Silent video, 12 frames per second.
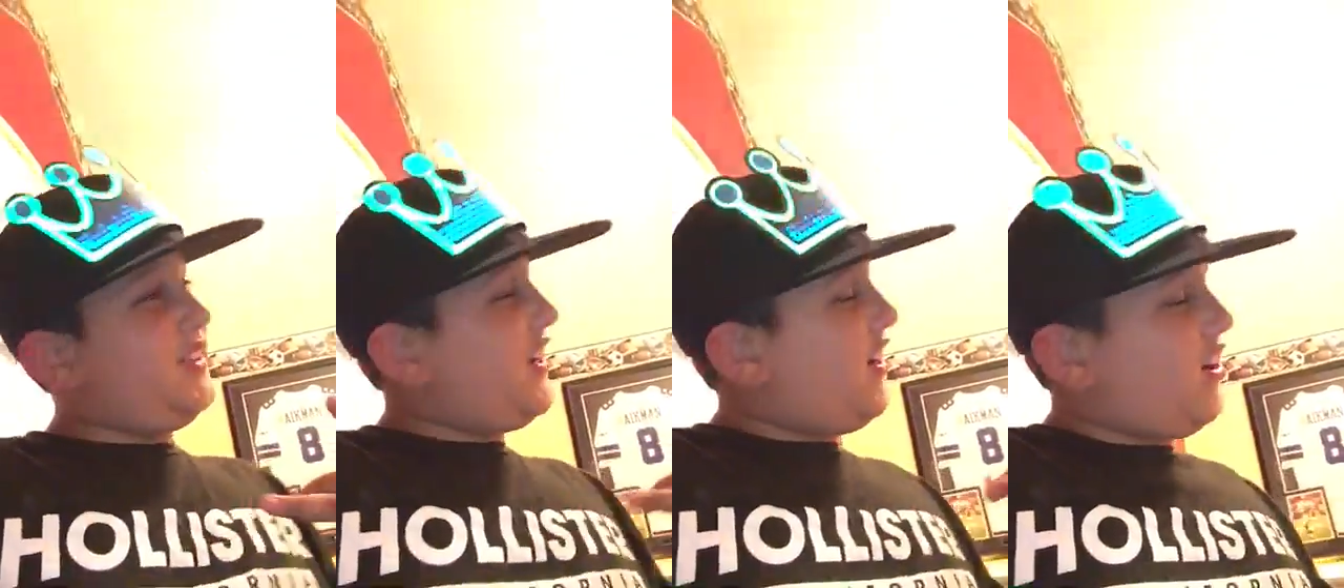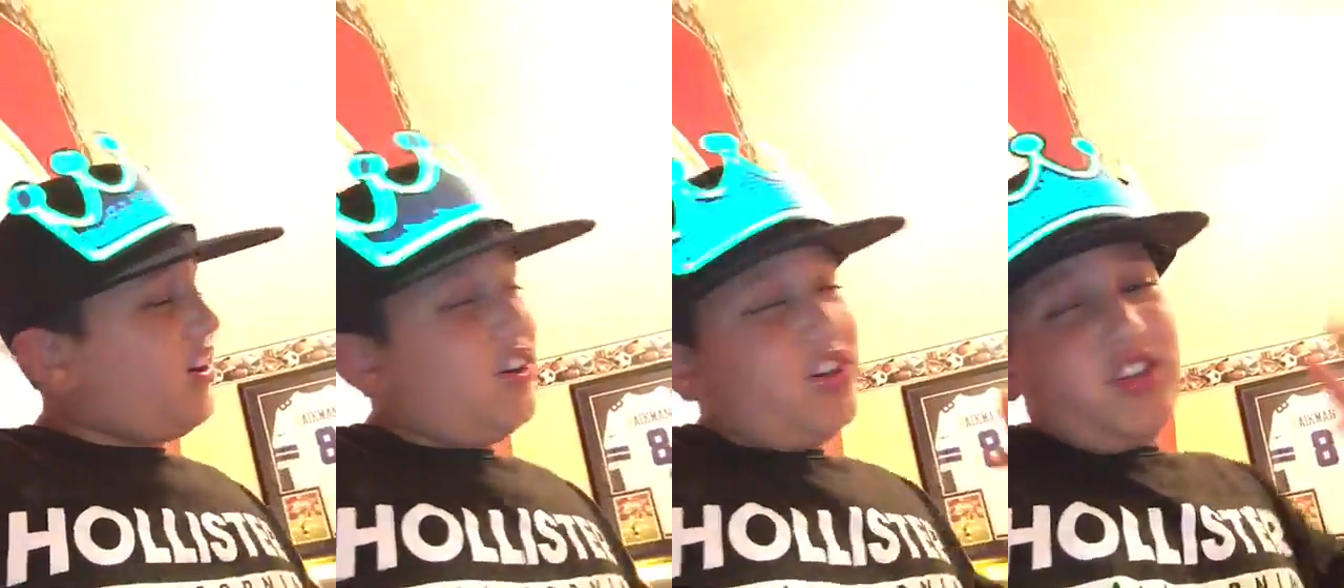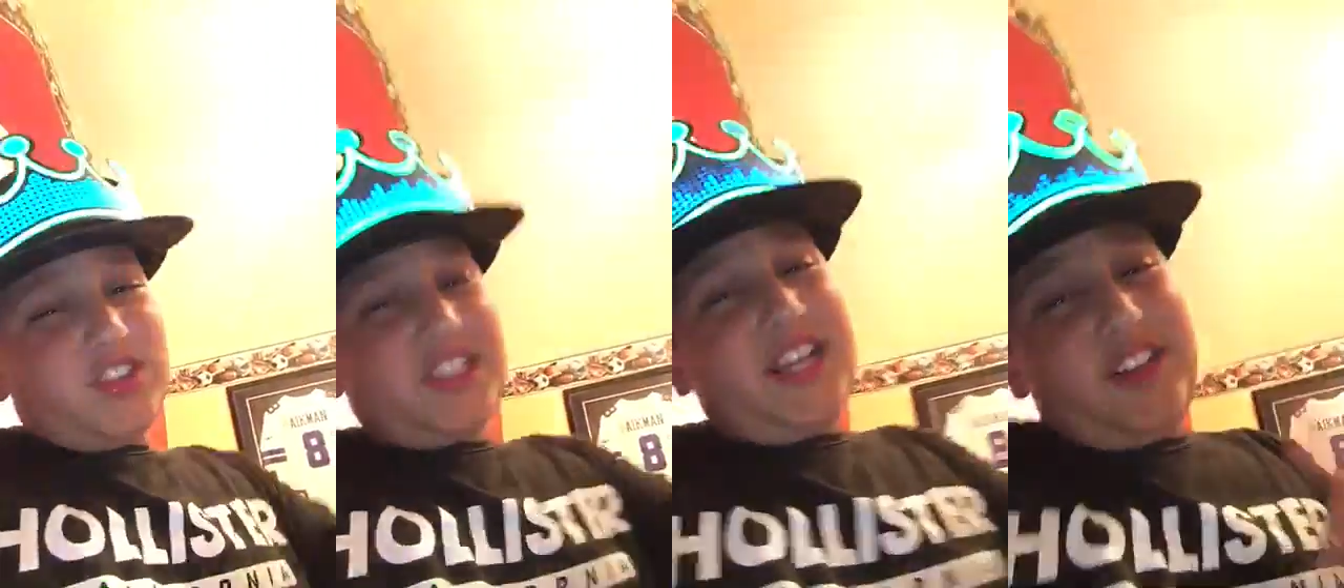we are
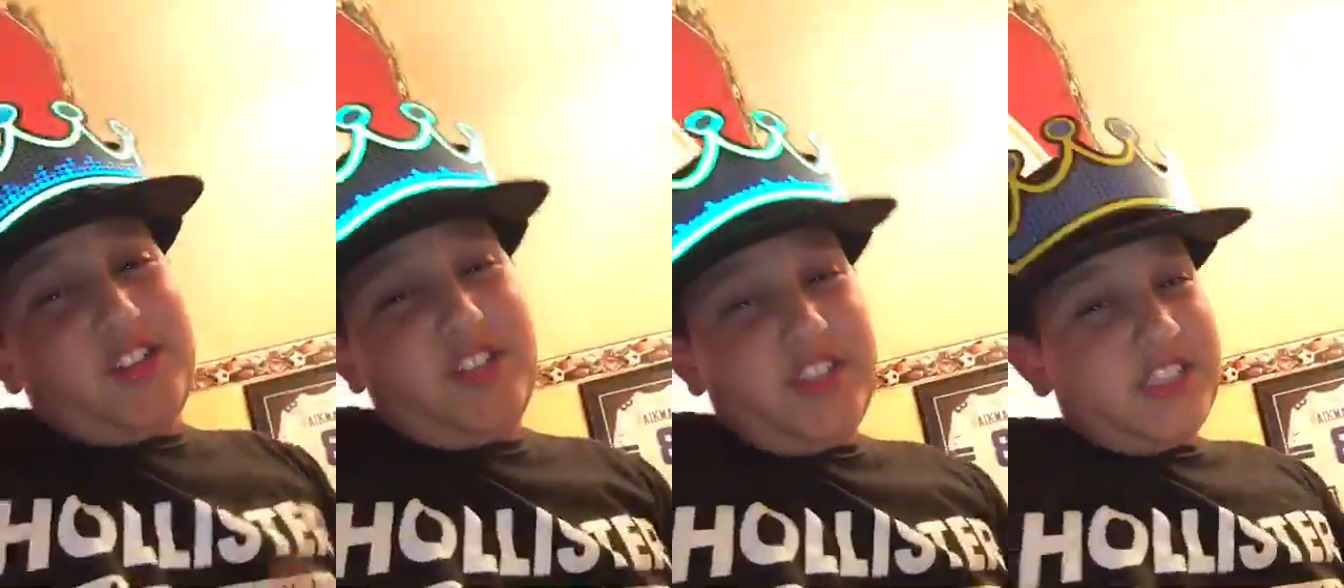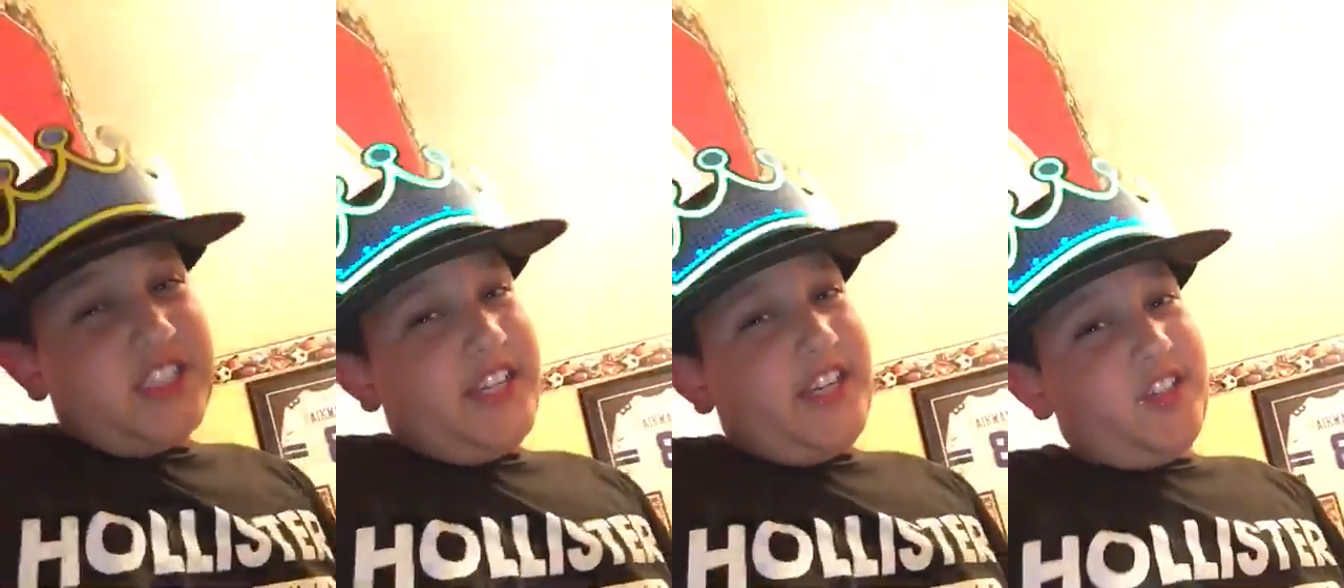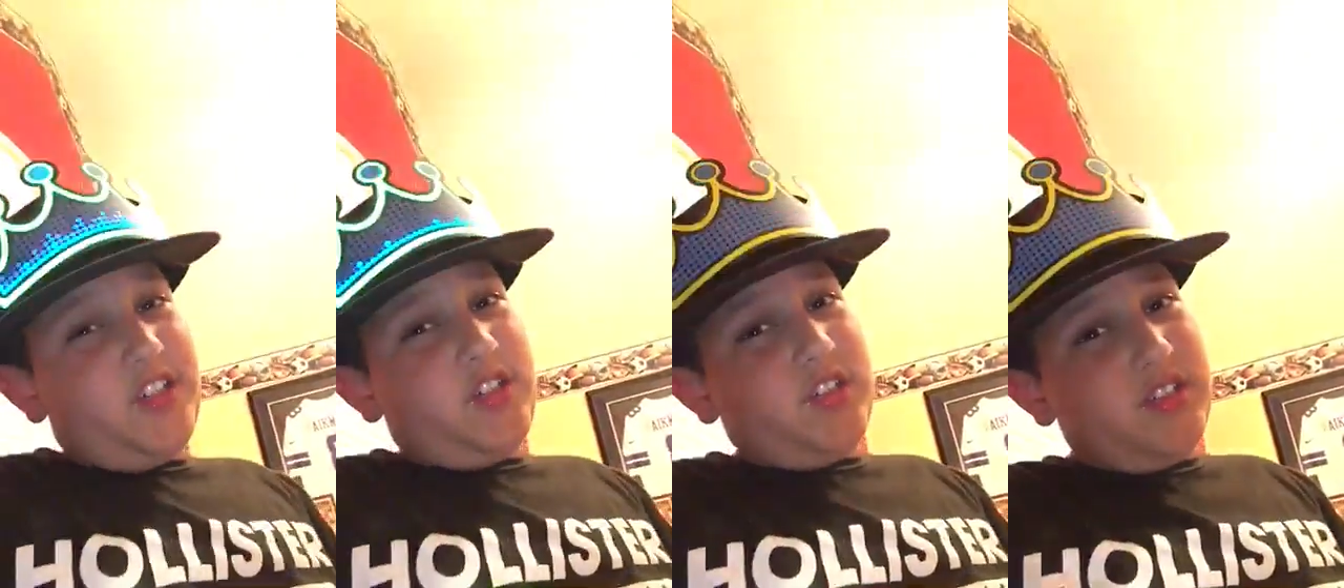all together on this
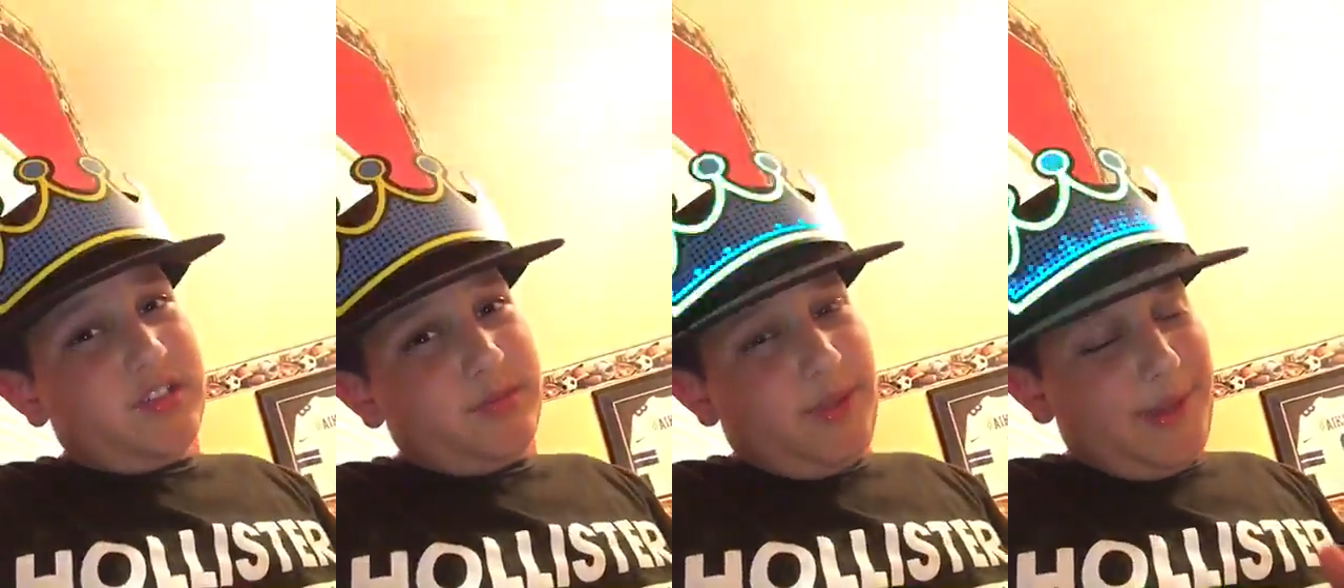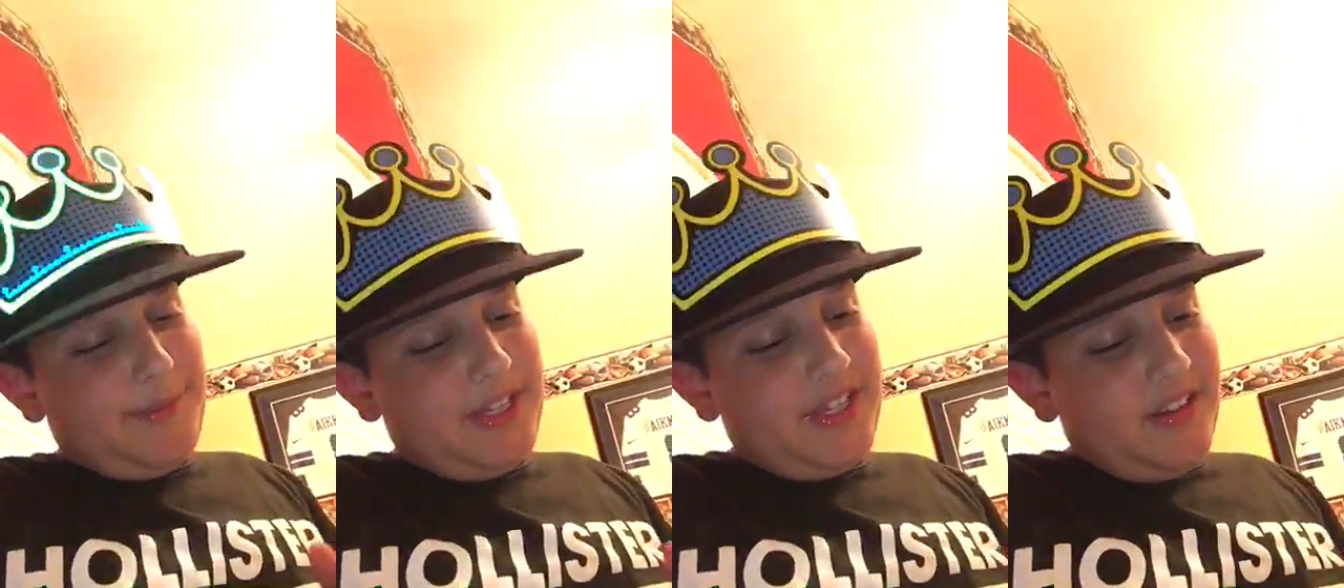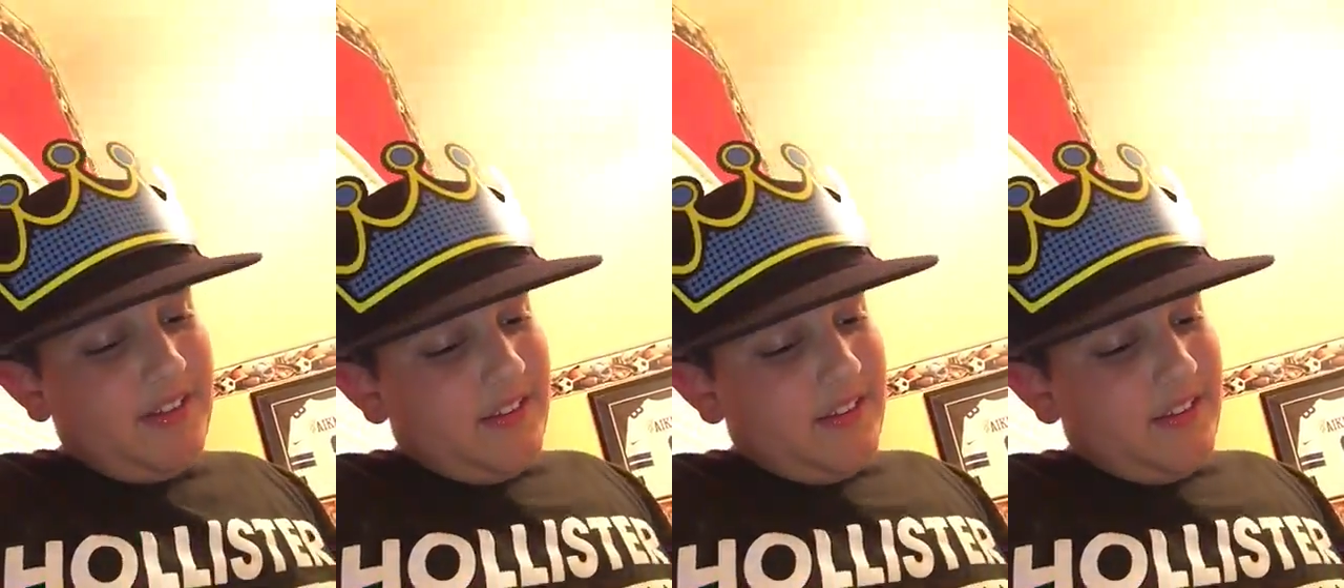channel, baby.